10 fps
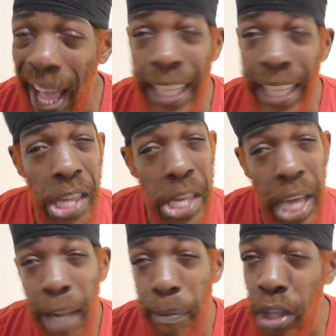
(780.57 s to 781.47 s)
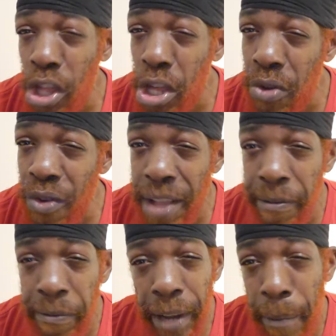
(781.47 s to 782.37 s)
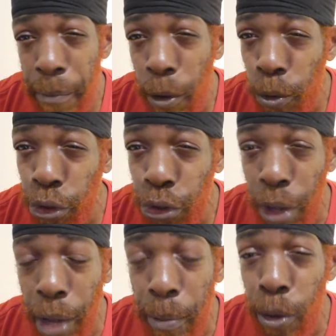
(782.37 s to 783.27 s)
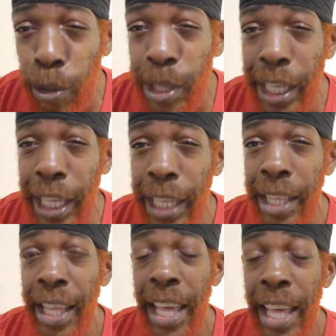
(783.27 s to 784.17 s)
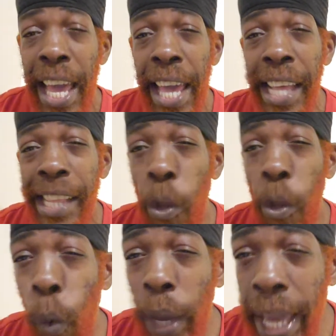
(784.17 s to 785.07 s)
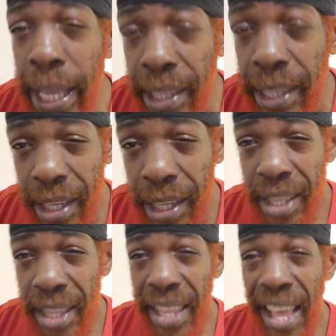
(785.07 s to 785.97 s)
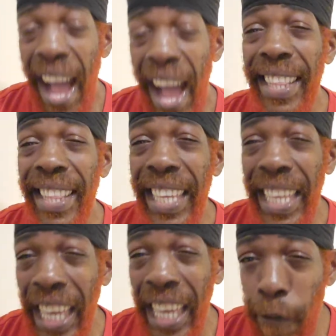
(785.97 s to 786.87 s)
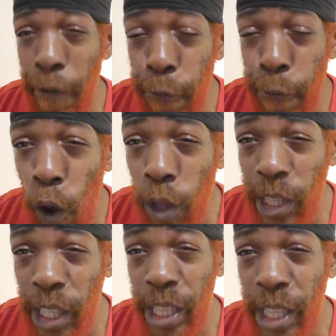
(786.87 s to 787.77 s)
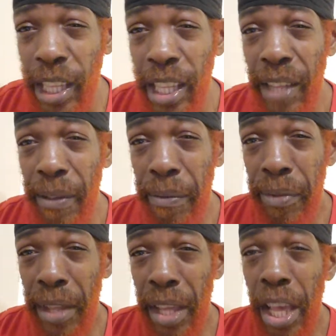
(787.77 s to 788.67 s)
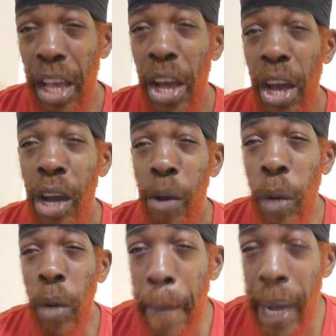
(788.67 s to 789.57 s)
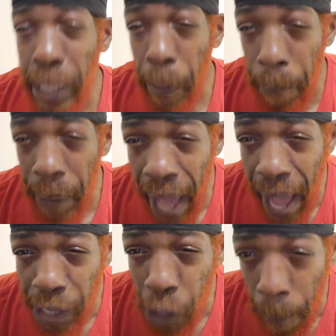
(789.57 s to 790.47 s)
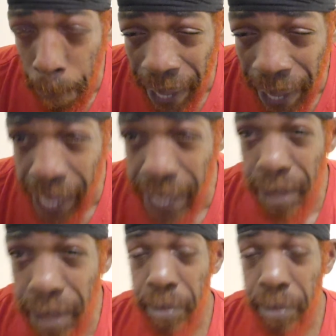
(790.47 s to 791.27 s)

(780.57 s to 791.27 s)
and it shall be dreadful amongst the heathen. The weight and the evil forces will multiply your pain